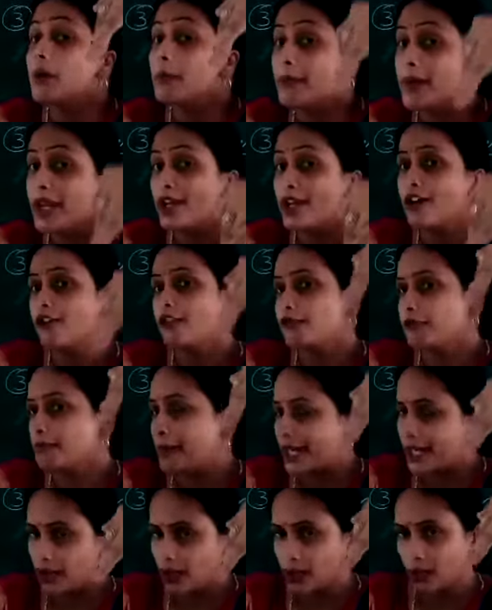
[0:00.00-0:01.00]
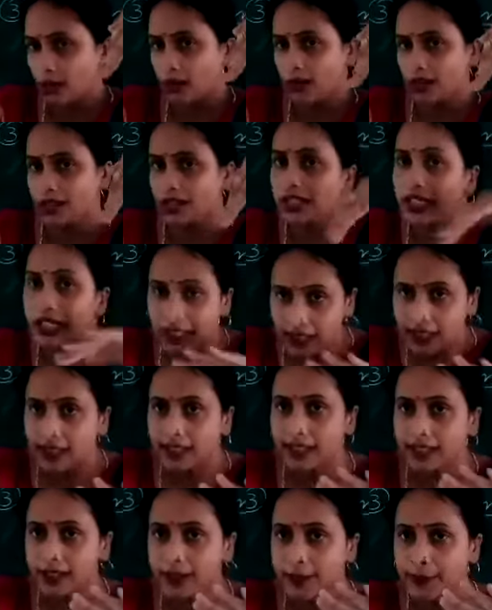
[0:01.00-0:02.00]
Bay of Bengal.
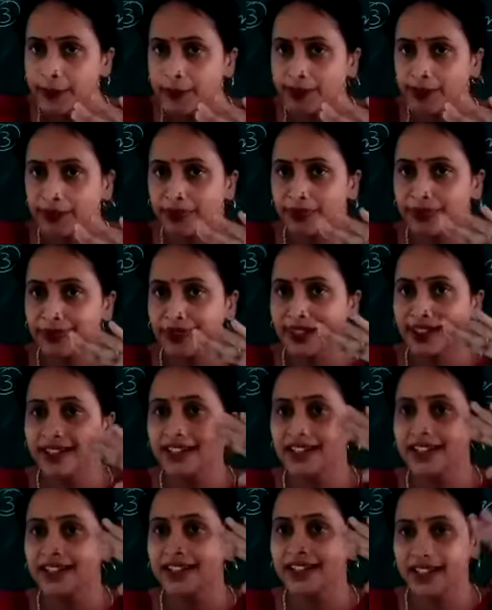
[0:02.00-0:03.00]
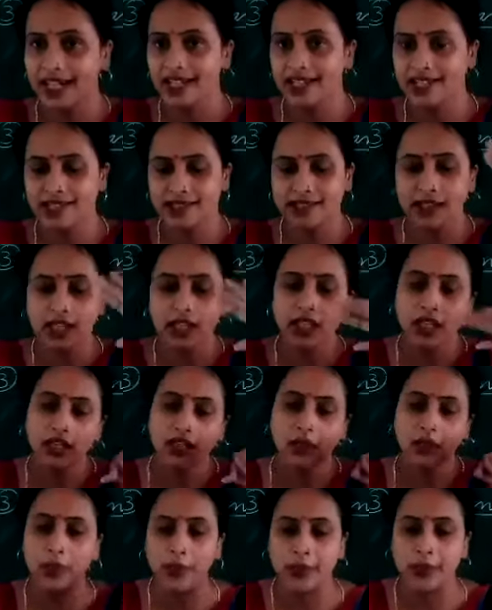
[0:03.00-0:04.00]
Clear? Yes?
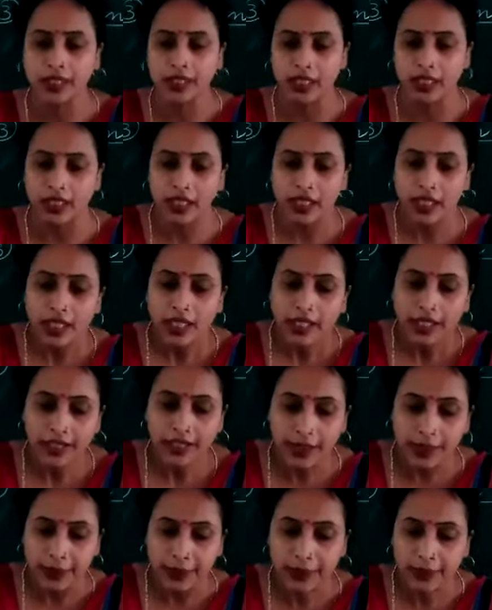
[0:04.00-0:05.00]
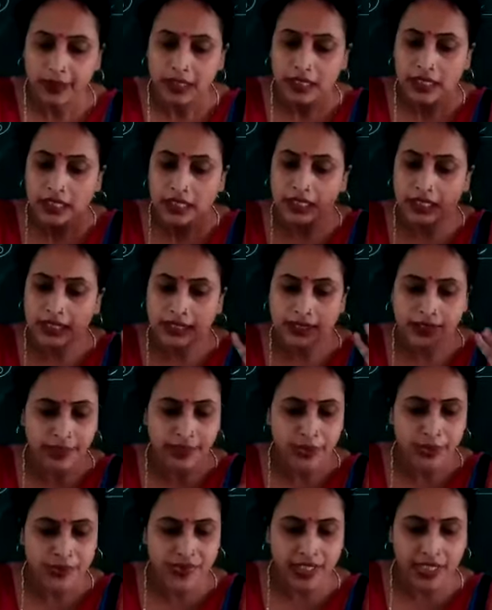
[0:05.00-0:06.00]
Okay. Now,
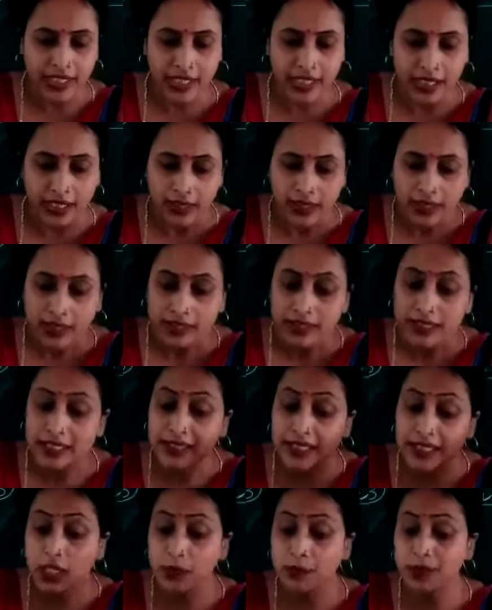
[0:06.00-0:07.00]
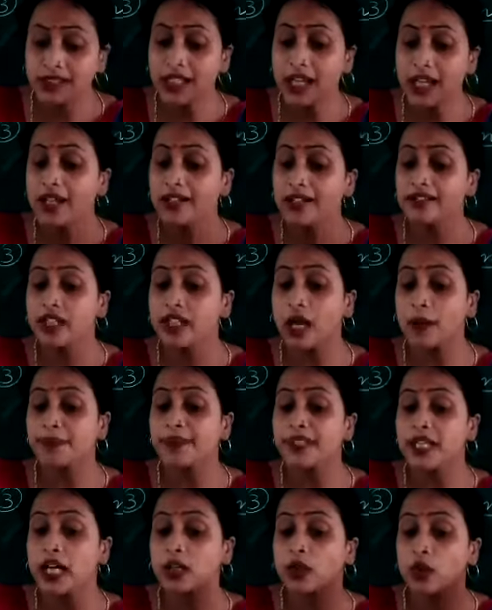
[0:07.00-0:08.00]
you see here, the Narmada and
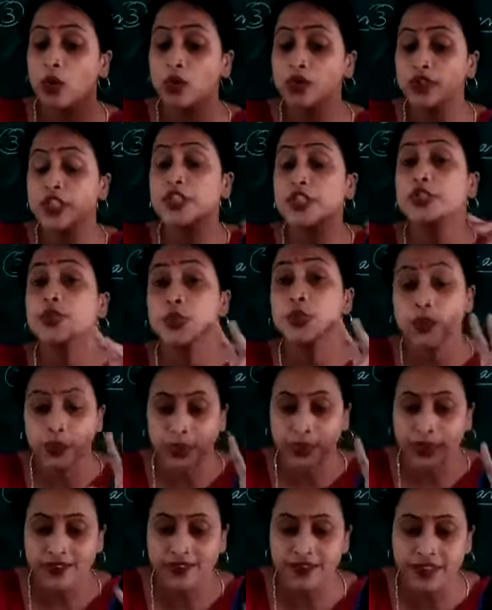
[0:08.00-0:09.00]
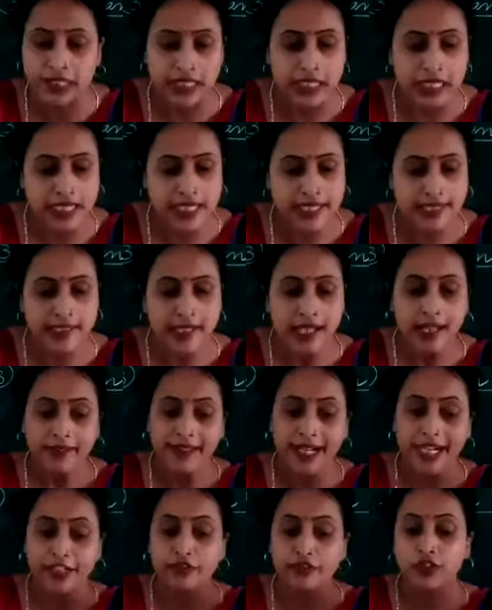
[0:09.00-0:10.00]
Tapi are only two rivers
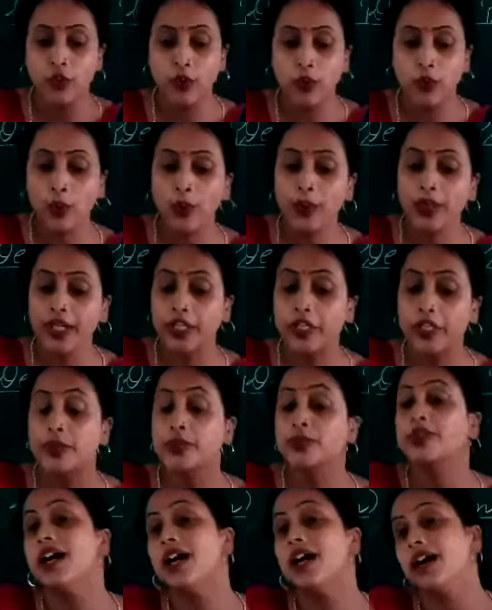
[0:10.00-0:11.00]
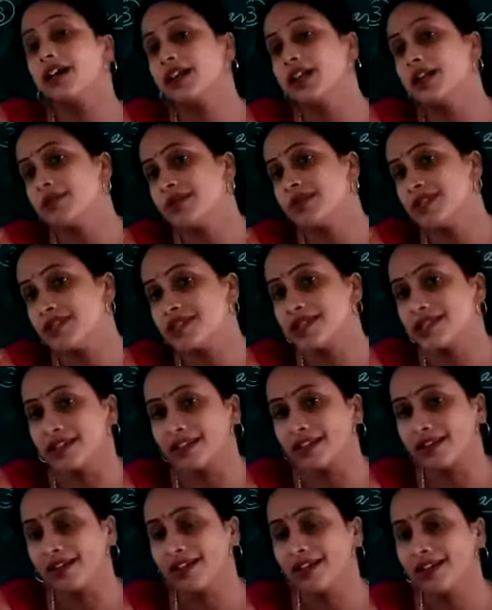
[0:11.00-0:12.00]
that flow into the Arabian Sea.